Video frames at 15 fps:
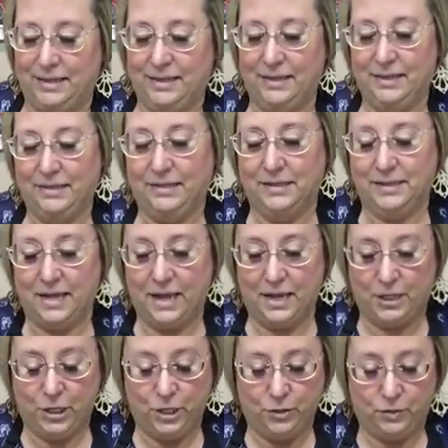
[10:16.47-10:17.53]
Isn't
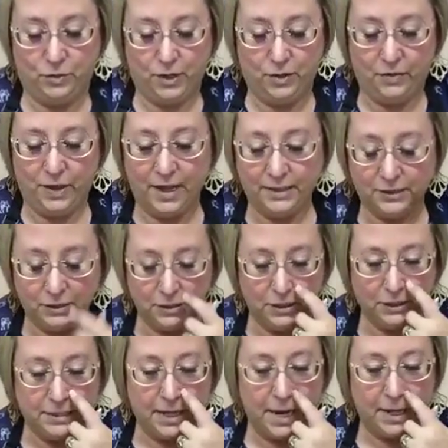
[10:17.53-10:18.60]
that cute? Now that's
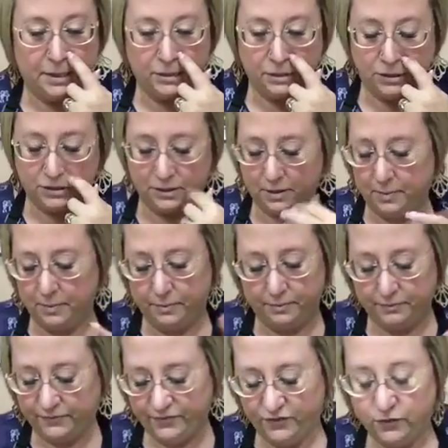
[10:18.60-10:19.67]
going to take just a
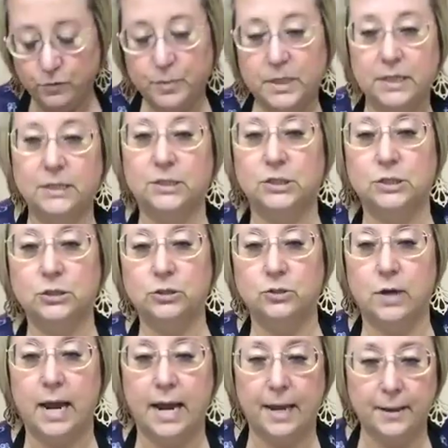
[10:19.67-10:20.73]
few minutes to
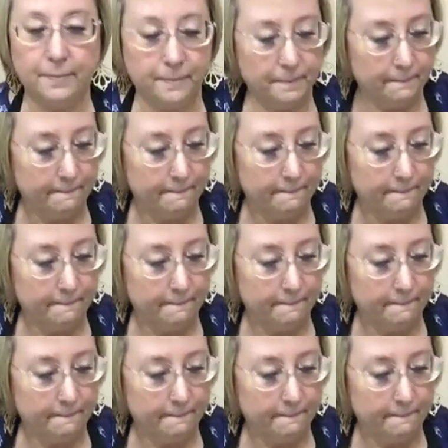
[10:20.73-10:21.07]
dry.